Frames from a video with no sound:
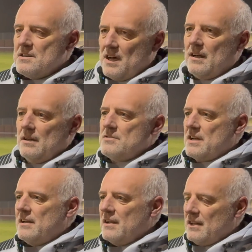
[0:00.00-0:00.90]

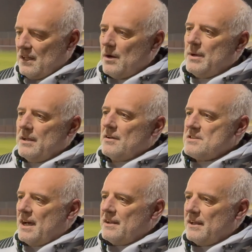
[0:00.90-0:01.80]
losing like we did on
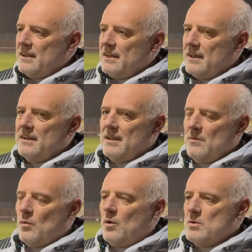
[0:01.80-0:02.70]
Saturday
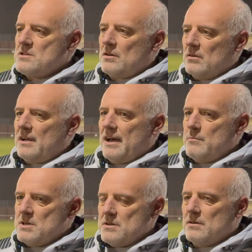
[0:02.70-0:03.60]
in what was a good
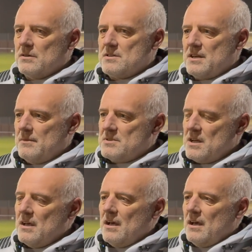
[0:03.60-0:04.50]
game with 2 good teams.
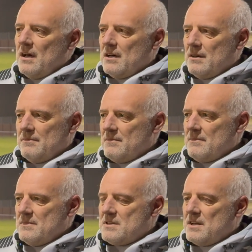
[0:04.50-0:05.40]

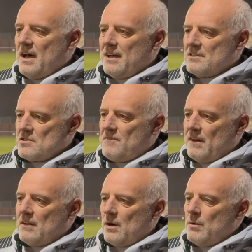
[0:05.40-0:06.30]
Today I just
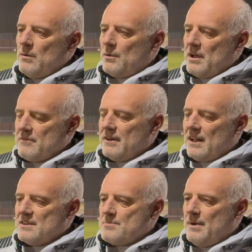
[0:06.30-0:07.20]
felt like we rolled over
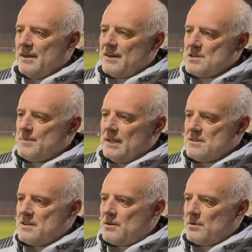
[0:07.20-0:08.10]
and had
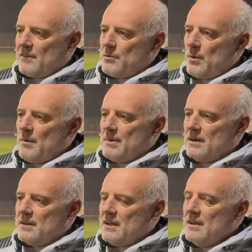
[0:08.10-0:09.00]
Bellis tickled after we went
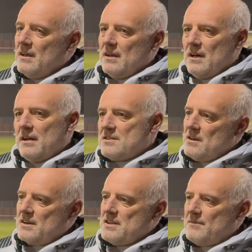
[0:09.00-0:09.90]
behind, and it's
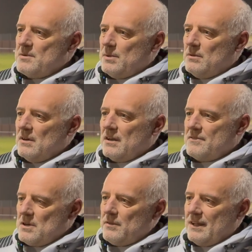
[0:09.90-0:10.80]
not acceptable. And
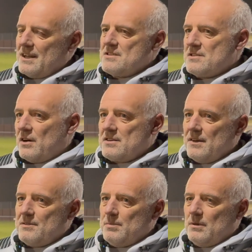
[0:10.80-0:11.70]
I've told the lads it's not
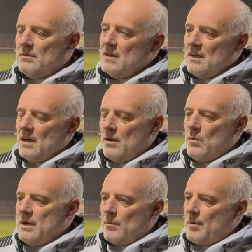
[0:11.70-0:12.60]
acceptable, and
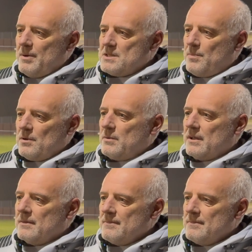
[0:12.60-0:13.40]
we're not prepared to put up with it.